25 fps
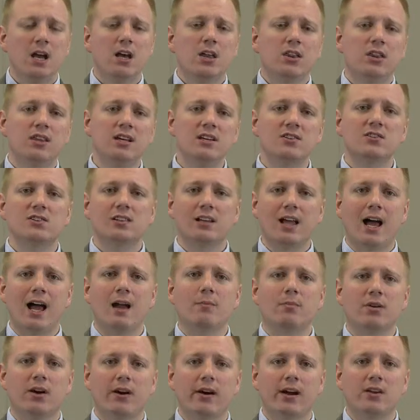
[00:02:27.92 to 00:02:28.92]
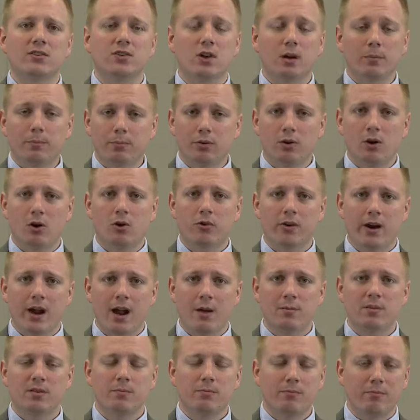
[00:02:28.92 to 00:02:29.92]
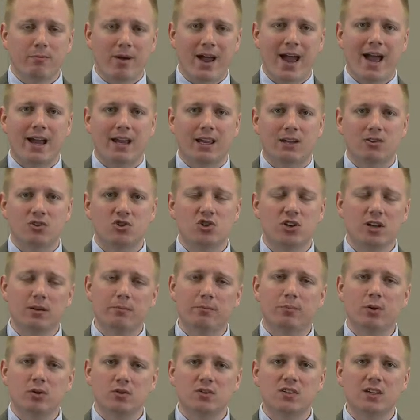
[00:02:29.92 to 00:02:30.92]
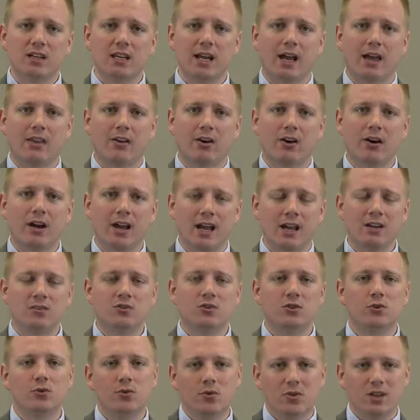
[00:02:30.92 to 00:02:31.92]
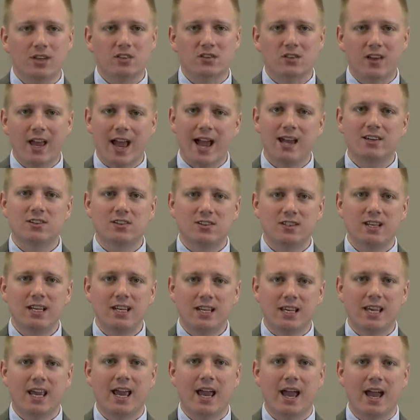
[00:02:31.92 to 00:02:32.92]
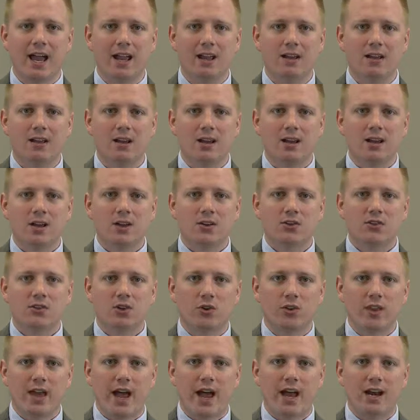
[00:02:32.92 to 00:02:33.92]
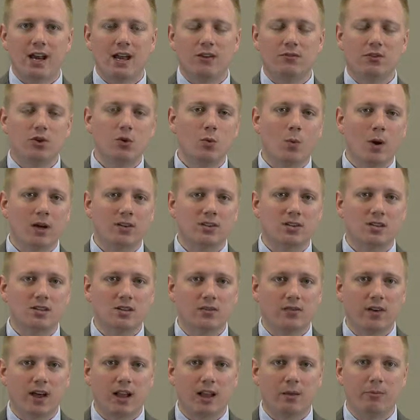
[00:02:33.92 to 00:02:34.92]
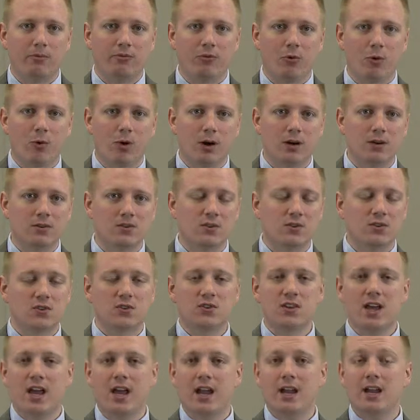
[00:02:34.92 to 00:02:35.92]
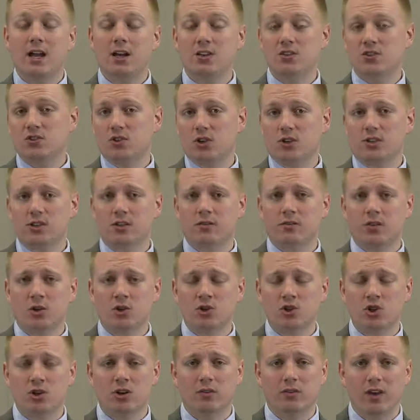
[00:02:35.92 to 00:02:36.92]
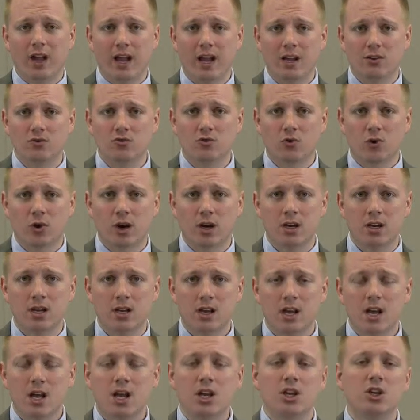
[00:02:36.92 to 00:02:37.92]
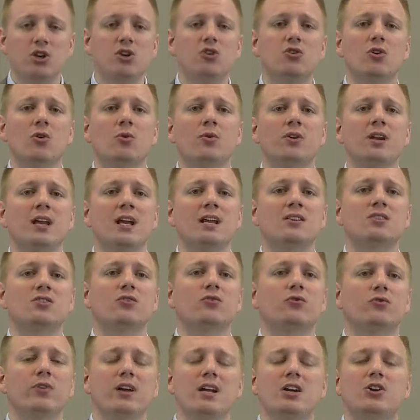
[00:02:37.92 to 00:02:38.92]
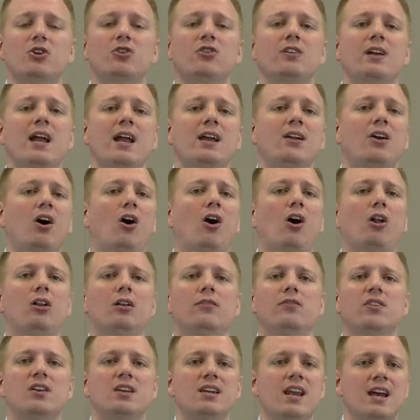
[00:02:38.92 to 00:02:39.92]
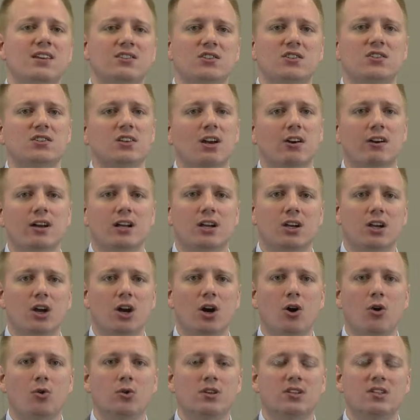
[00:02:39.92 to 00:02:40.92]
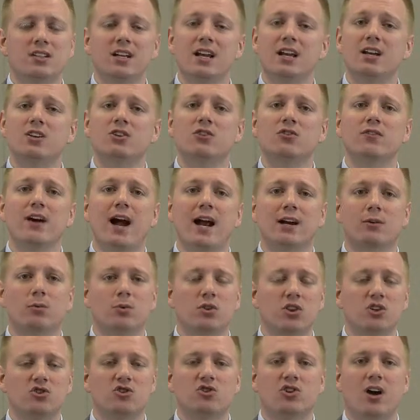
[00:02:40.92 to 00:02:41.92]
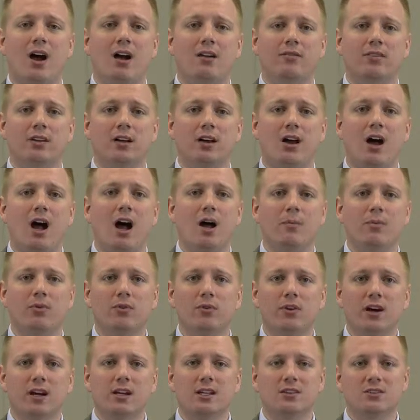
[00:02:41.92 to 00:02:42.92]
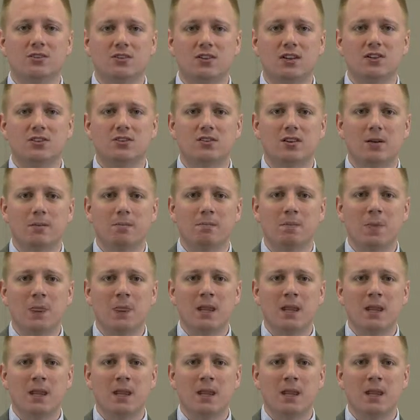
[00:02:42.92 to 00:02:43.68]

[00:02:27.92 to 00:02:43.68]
These libraries are programmed, packaged, and put together into this SDK so that if you want to develop for, say, a certain version of Android, you don't need to recreate all of the necessary code to interact with the Java operating system.